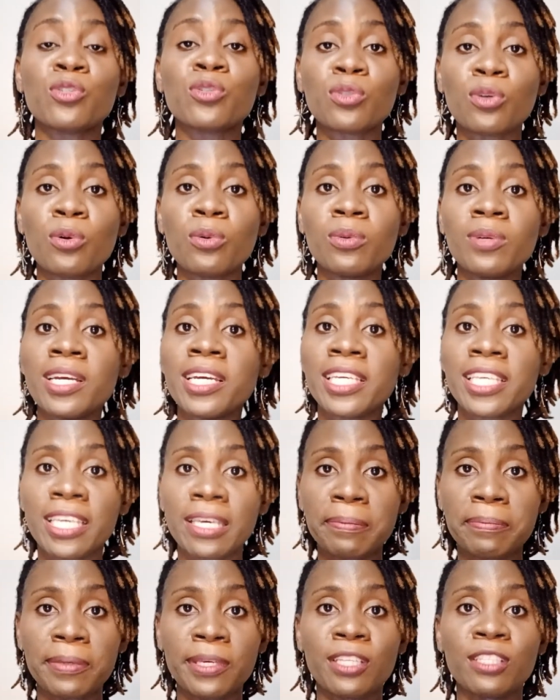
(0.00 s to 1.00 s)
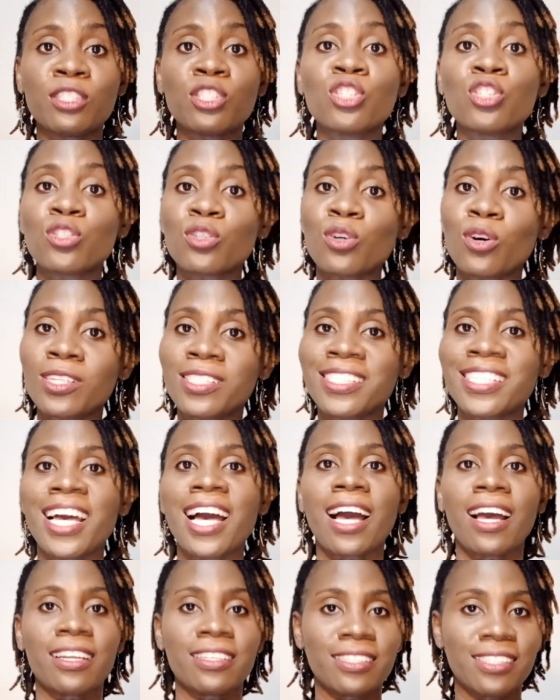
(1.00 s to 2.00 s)
So keep it short
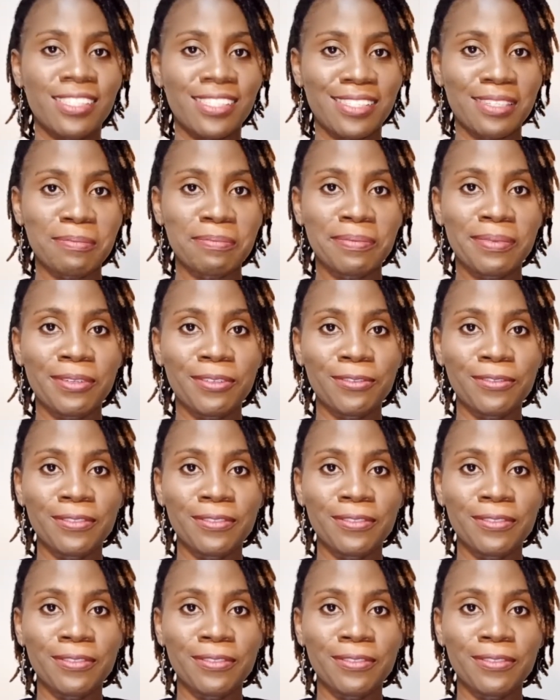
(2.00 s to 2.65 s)
and simple.